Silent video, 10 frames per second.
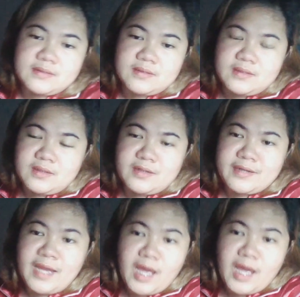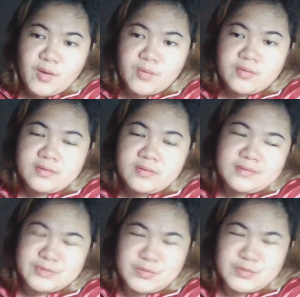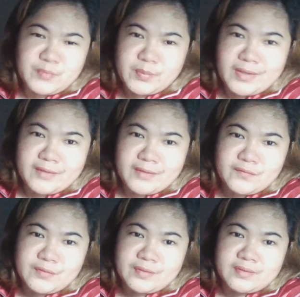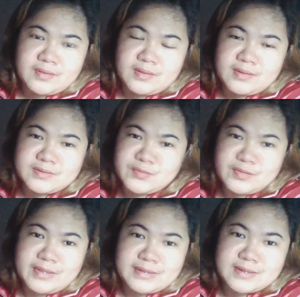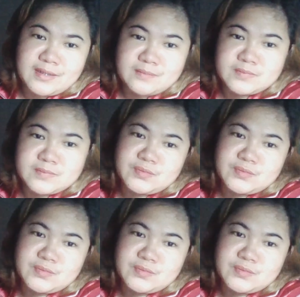on how do you prepare for certain exams.